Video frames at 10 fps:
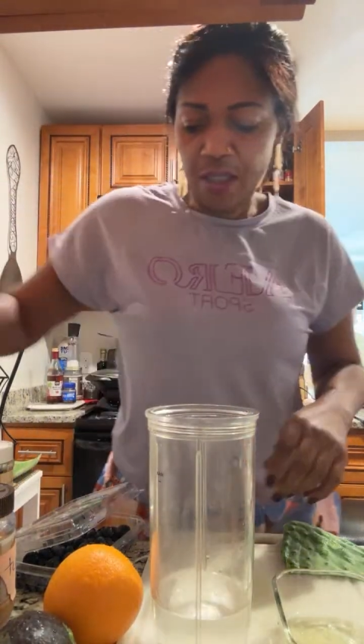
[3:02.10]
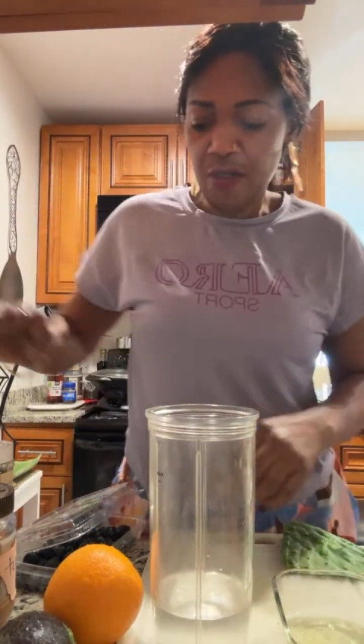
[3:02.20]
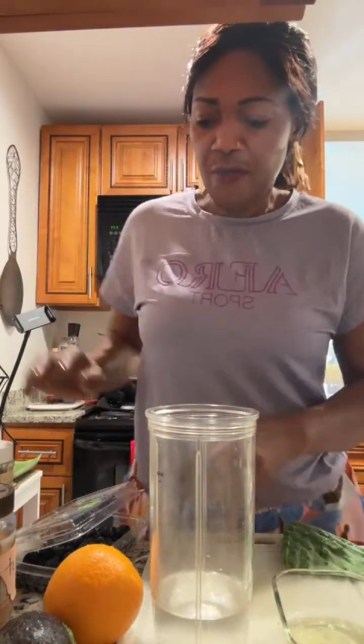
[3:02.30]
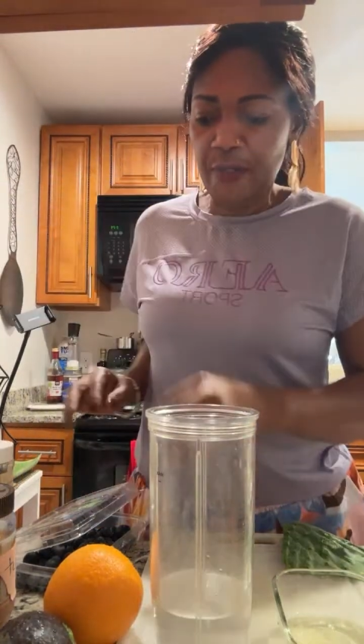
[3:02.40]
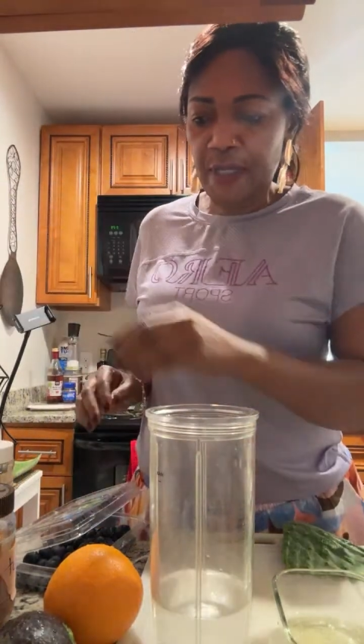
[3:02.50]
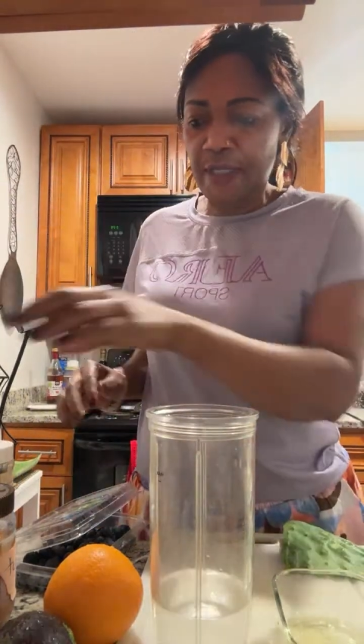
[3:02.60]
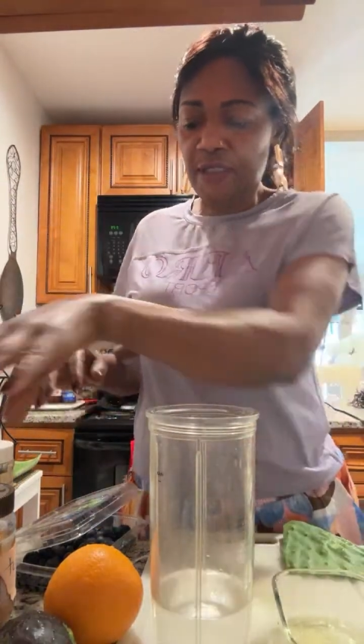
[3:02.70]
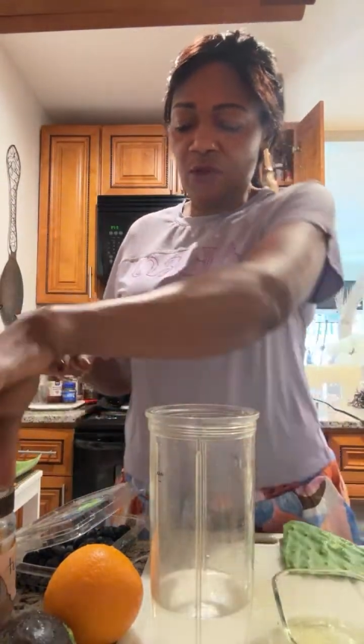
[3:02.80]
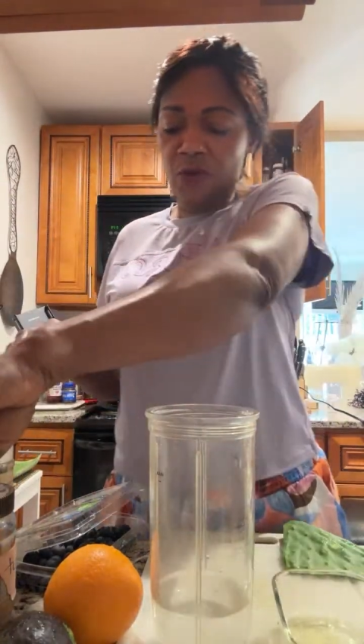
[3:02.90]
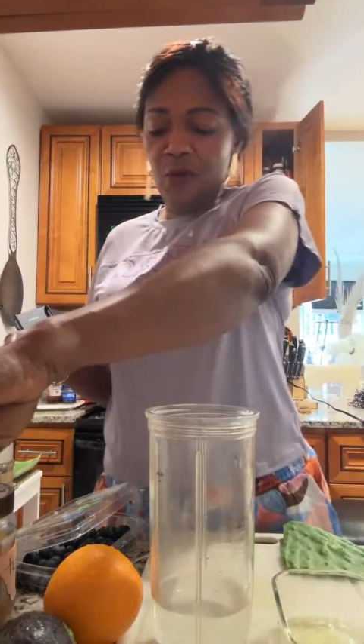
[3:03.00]
Okay,
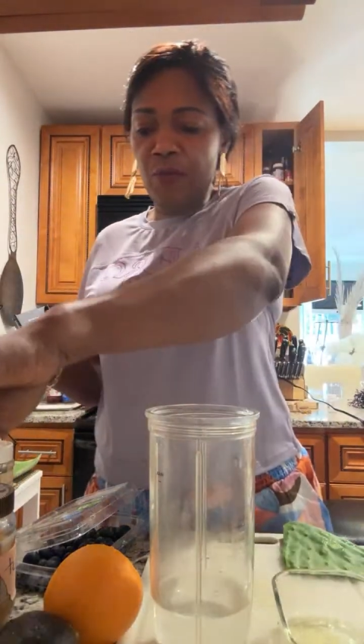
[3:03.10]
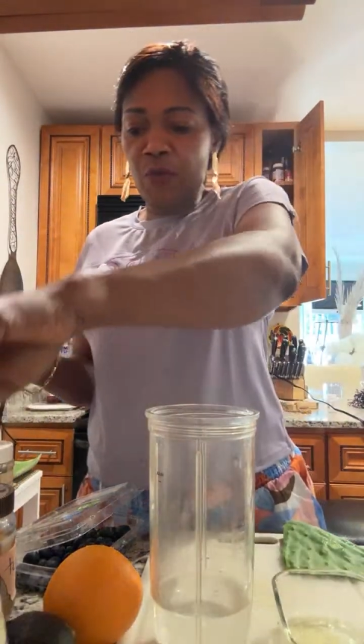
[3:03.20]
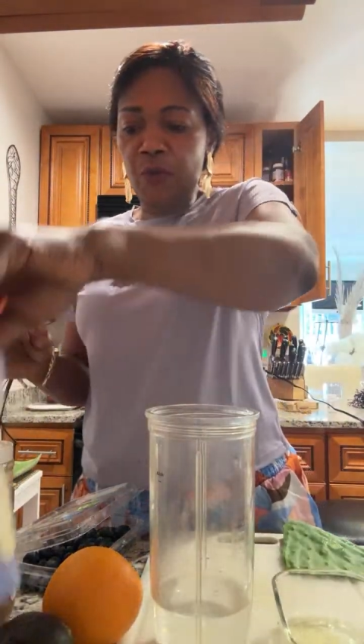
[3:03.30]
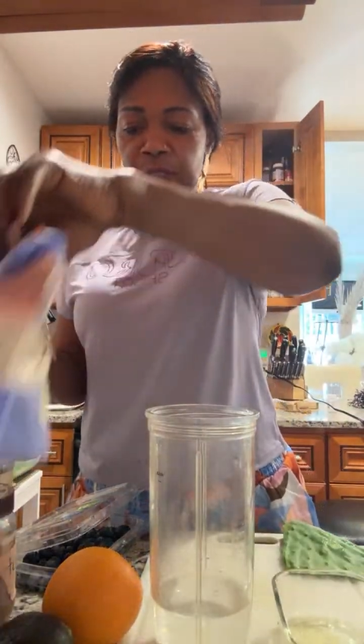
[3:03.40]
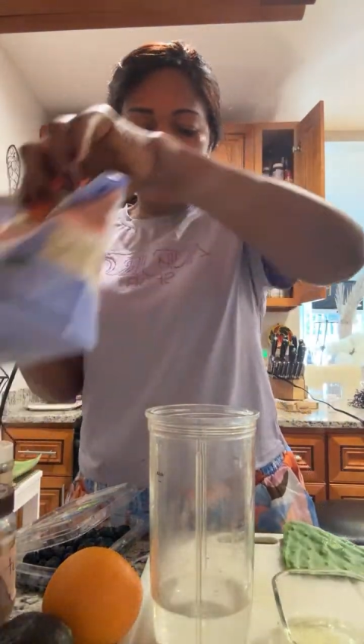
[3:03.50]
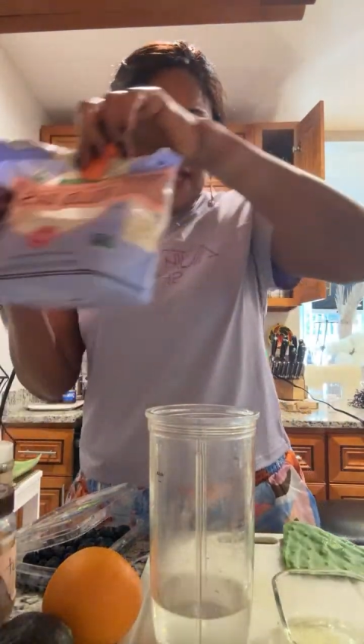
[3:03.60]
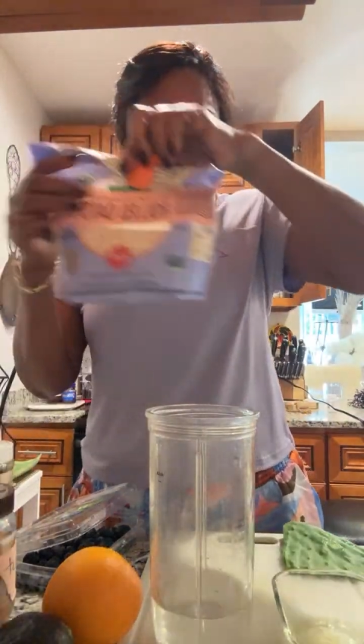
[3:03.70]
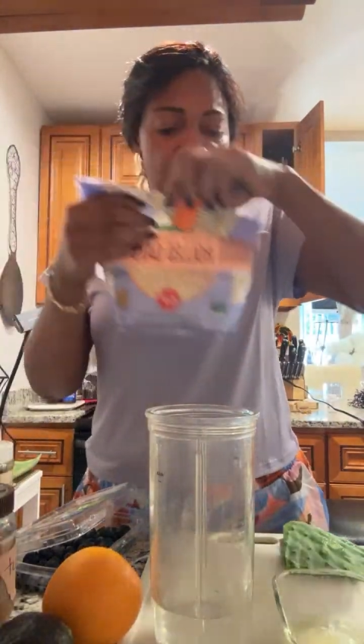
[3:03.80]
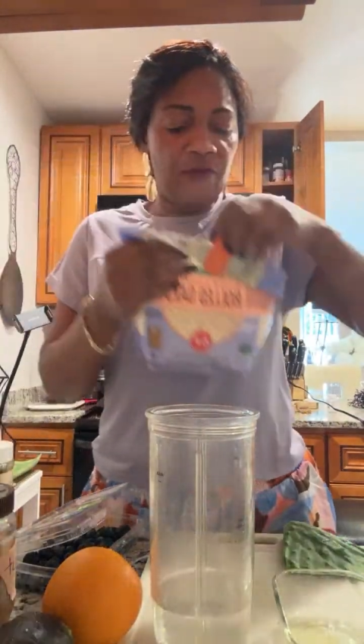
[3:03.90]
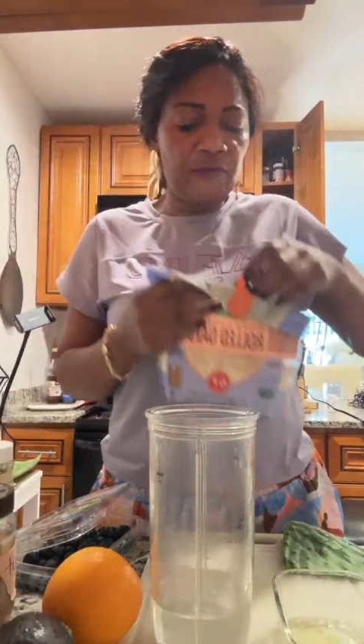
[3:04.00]
so now I'm going to
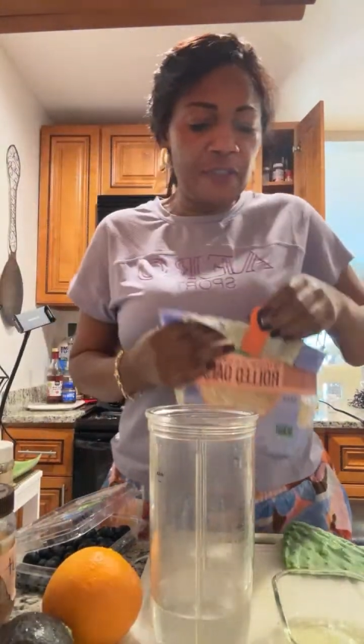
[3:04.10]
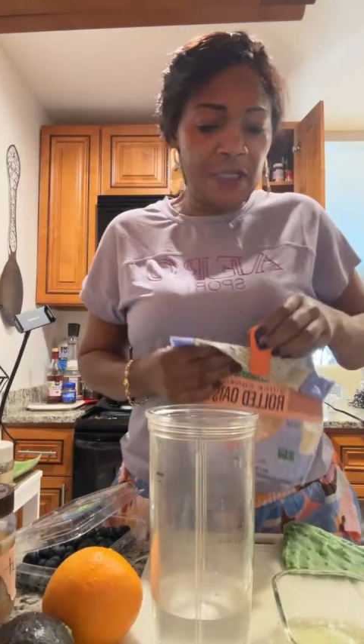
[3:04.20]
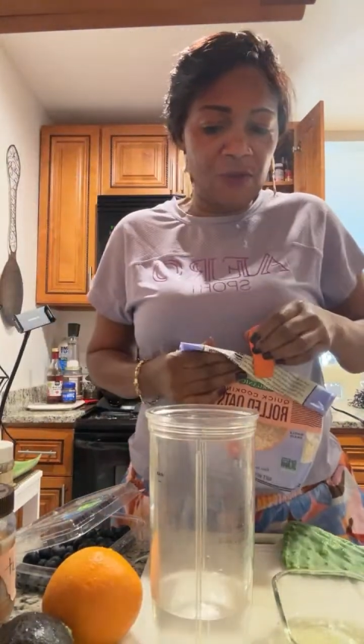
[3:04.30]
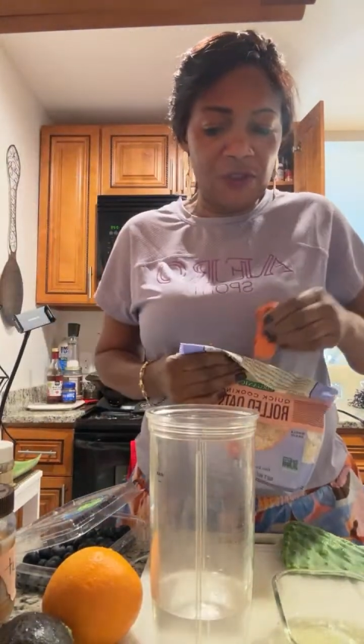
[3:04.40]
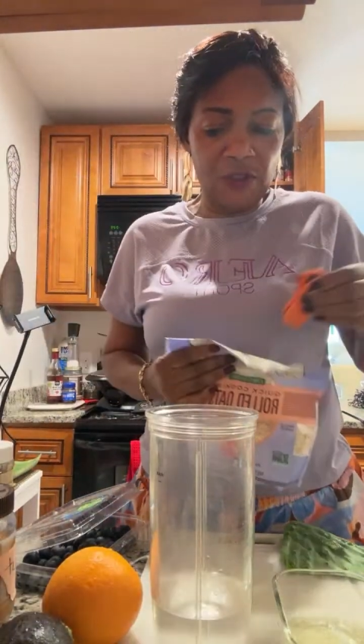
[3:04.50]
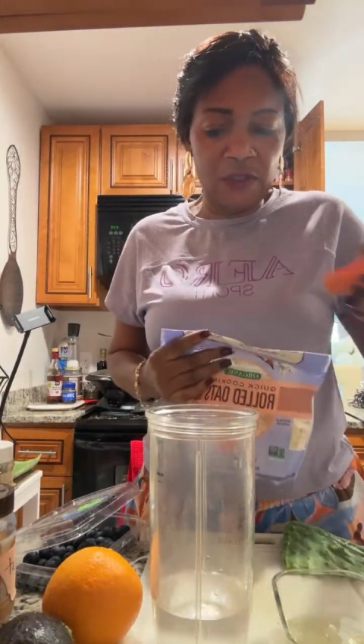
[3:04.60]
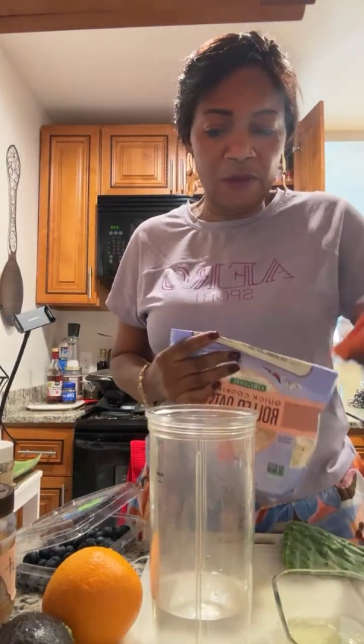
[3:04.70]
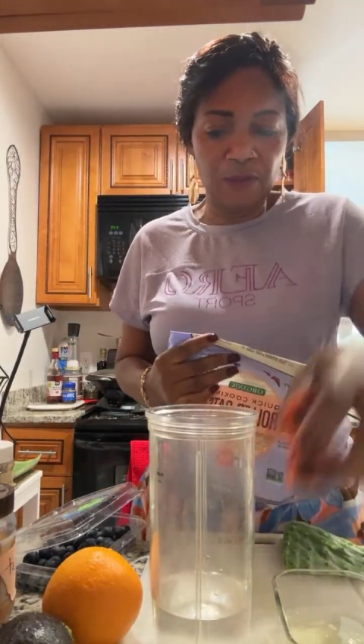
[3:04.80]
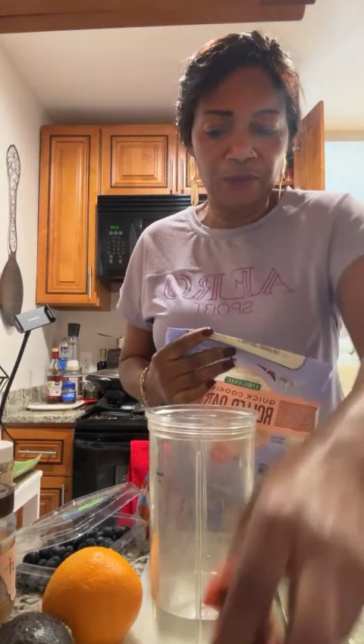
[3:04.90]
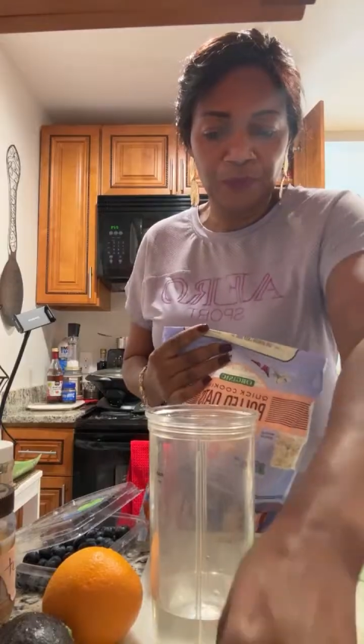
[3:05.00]
add now some